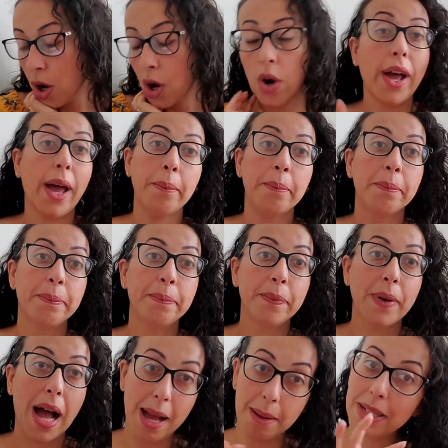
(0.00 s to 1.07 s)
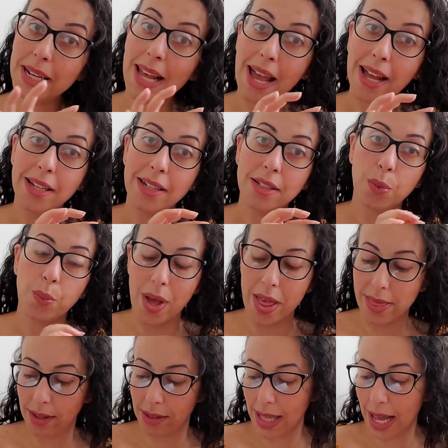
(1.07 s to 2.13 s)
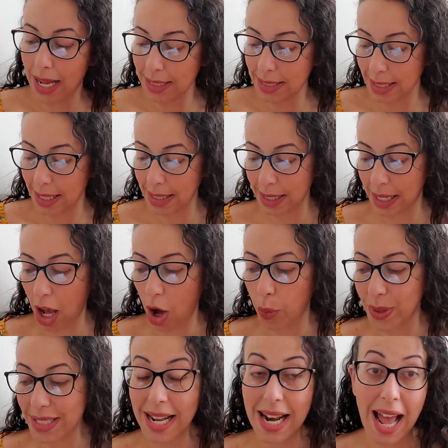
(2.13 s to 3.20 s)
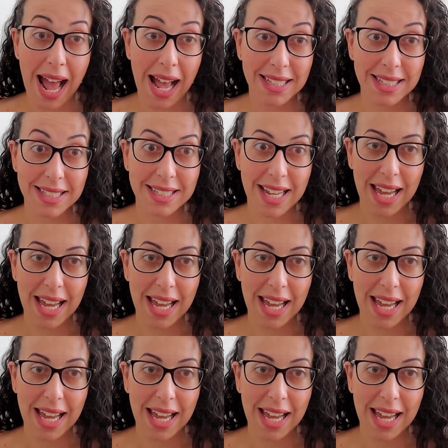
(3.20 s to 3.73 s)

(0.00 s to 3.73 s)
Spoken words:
Okay, I'm gonna end with the last thing that I always get asked,